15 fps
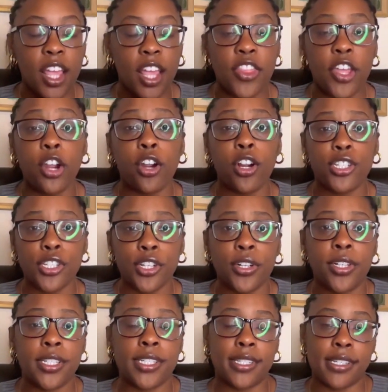There are
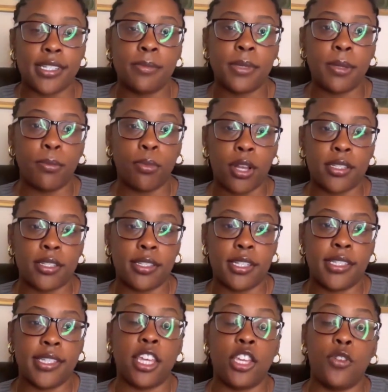certain systems and
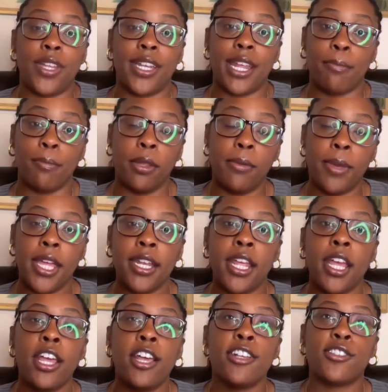processes that you can implement
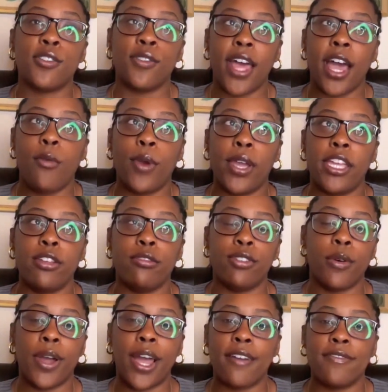so that way you
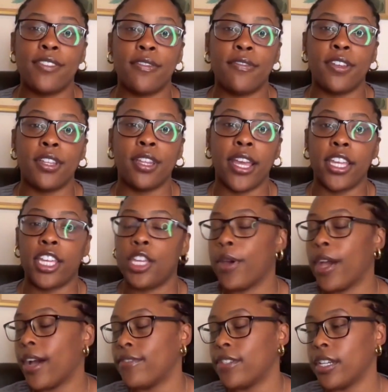don't have to feel like you
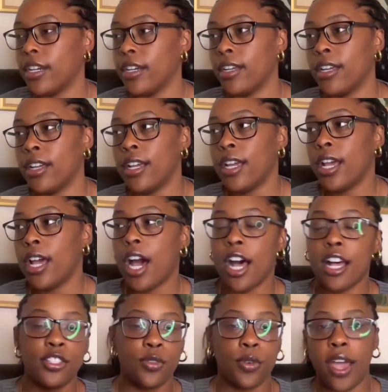have to
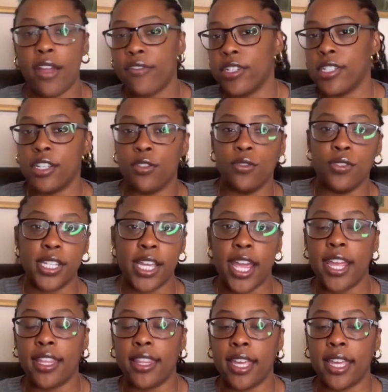hustle every single day.